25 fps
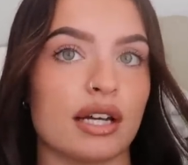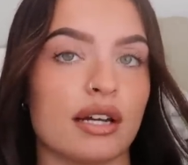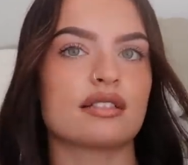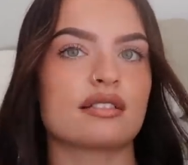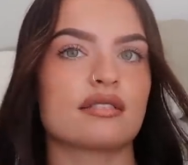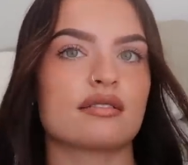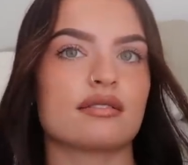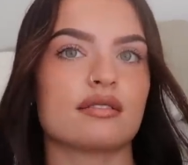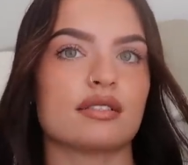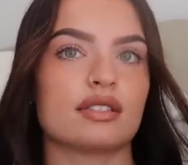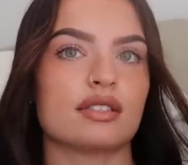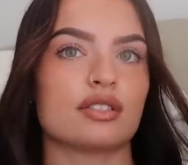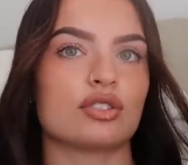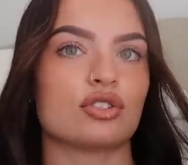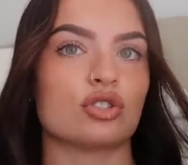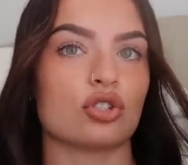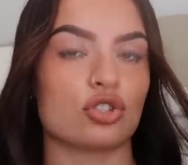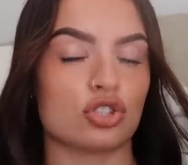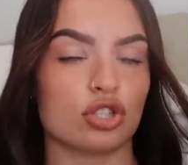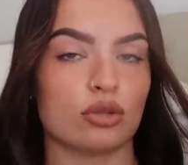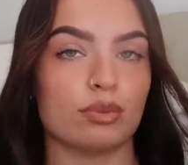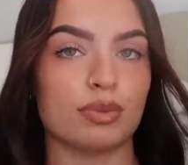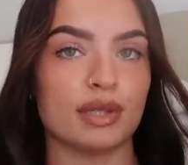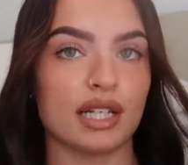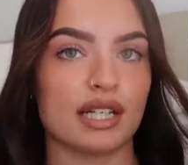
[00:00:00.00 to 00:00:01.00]
It's
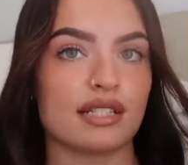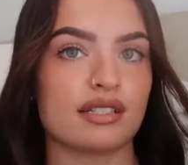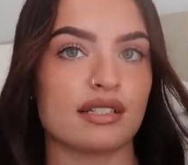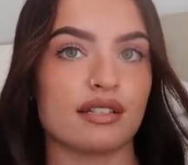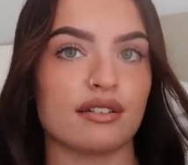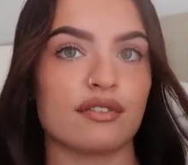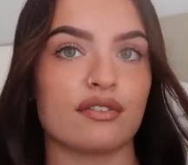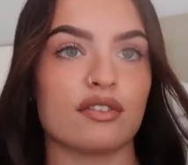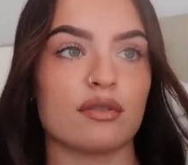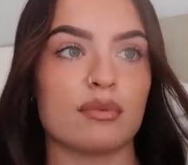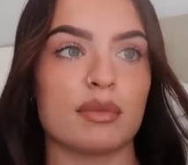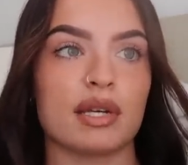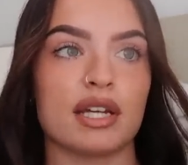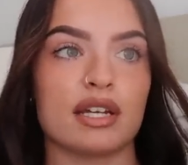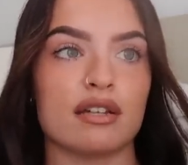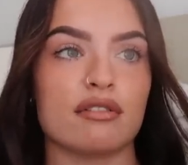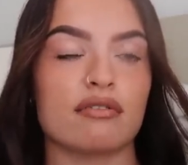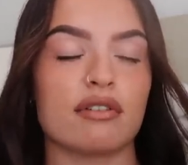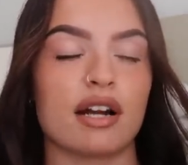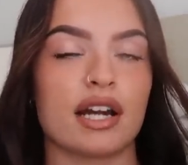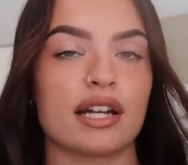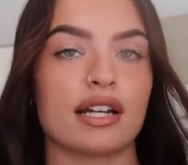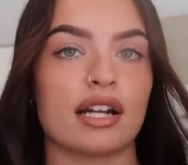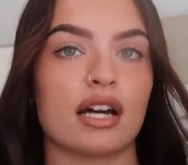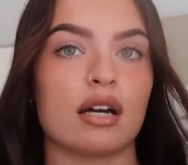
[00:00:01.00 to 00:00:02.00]
such a blessing for me
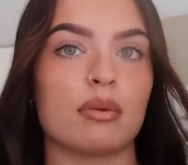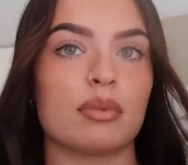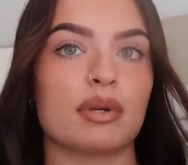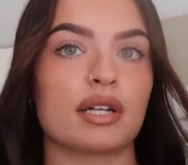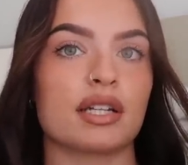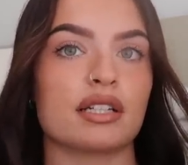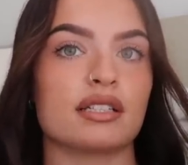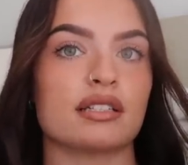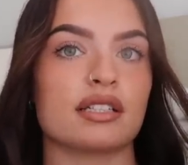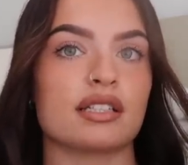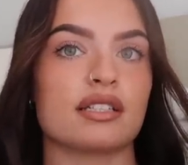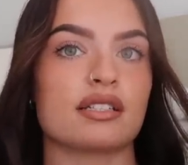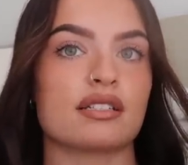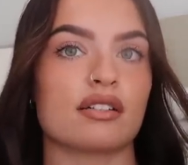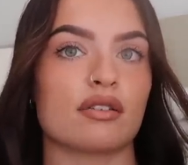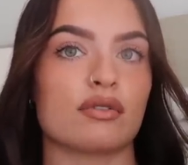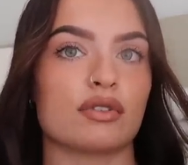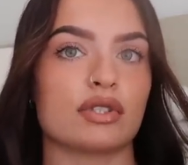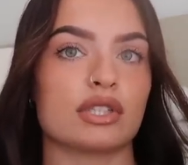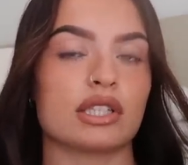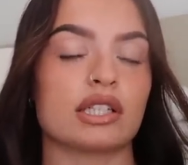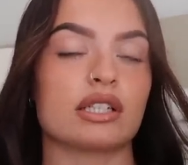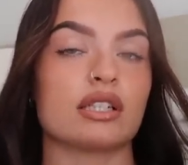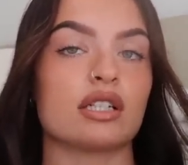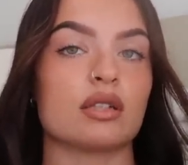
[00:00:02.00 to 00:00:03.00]
right now, because it's
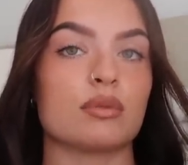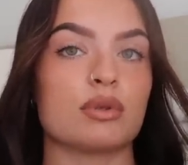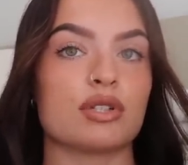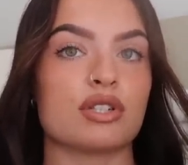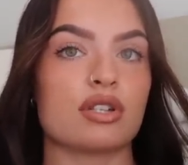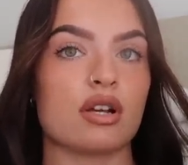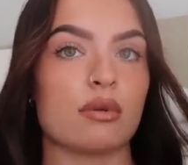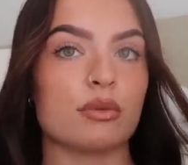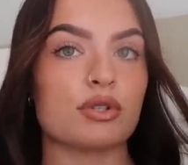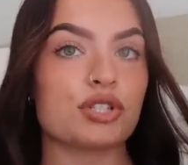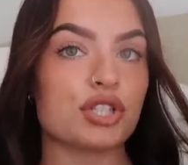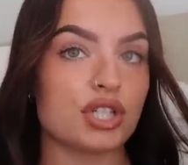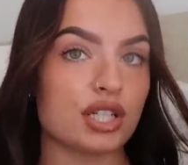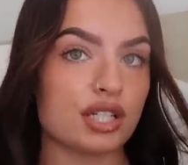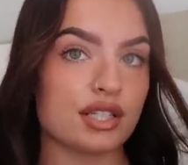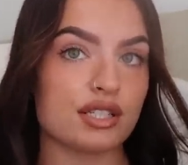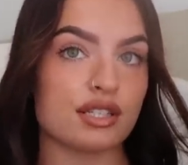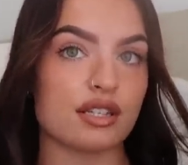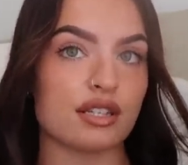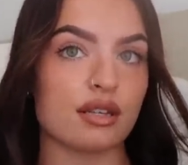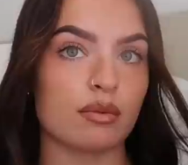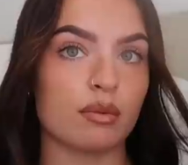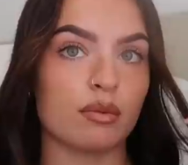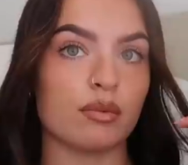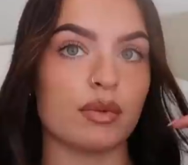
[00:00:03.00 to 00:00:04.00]
obviously going to be so much
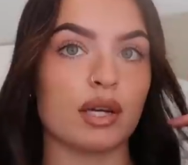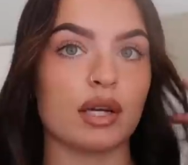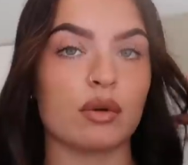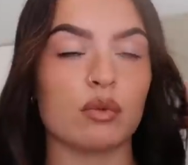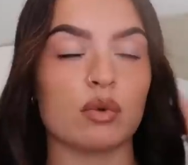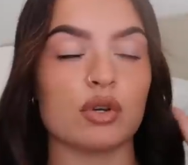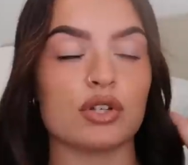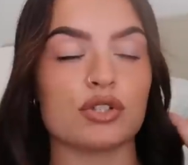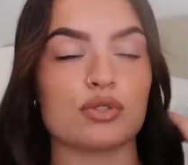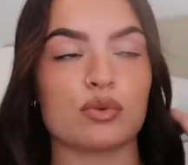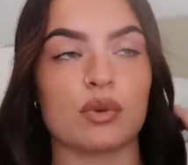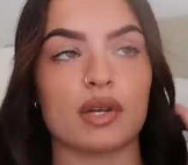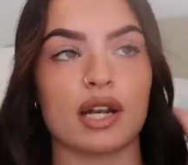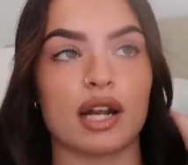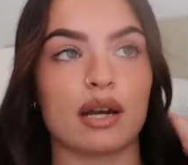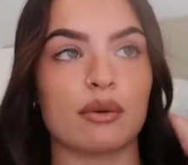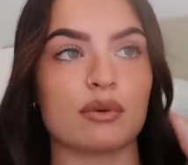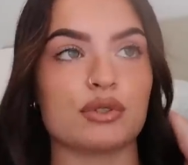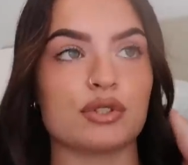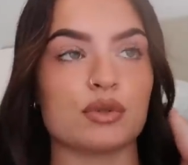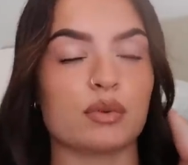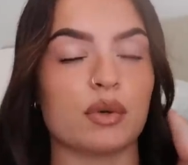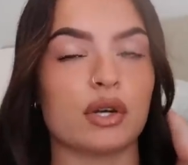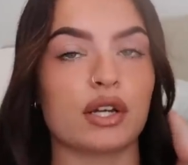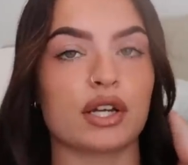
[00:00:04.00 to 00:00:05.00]
easier than it was when I
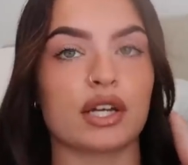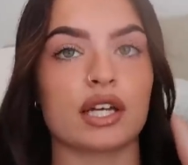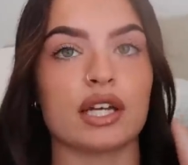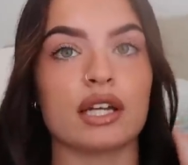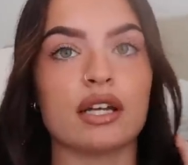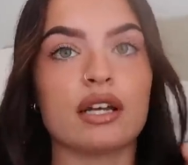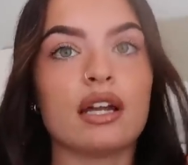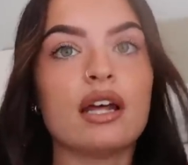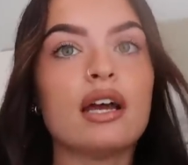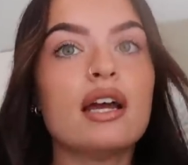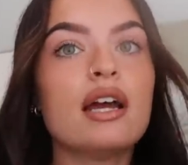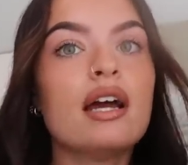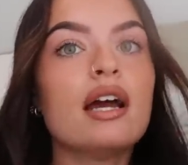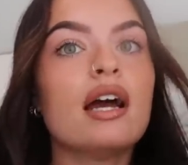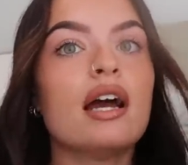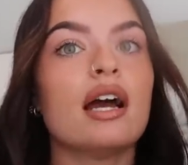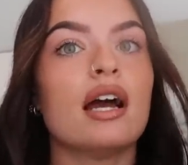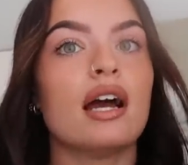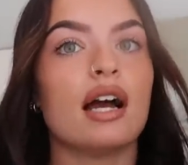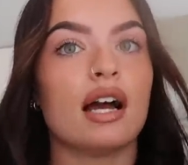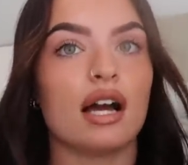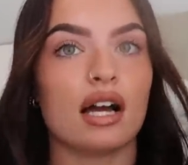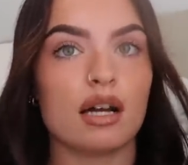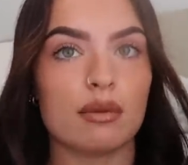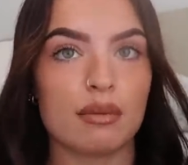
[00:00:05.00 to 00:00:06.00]
was working
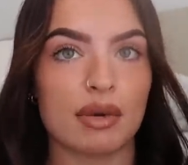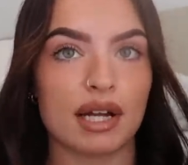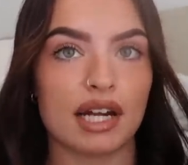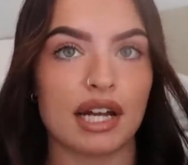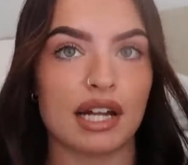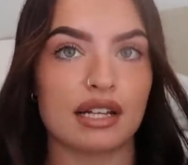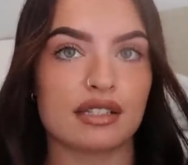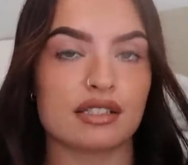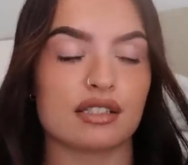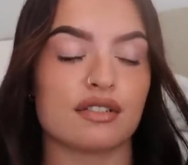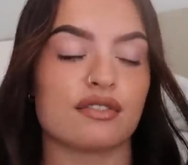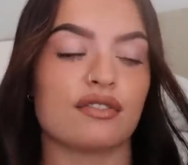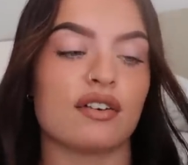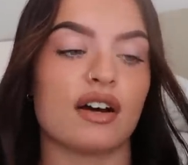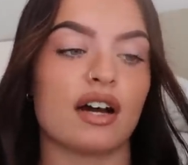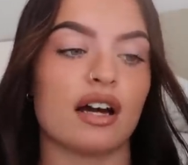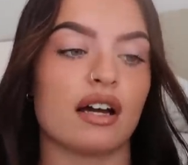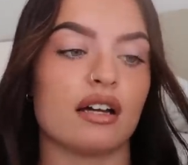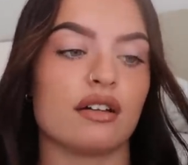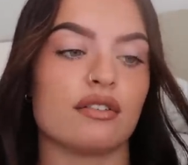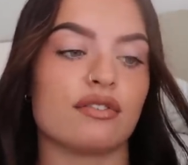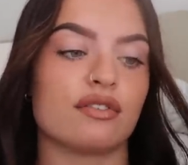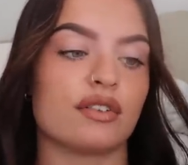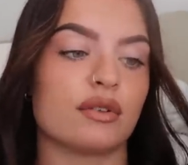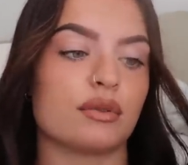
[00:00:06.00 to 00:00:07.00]
at my
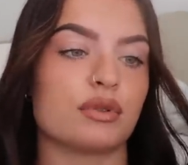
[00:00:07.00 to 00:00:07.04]
9-to-5.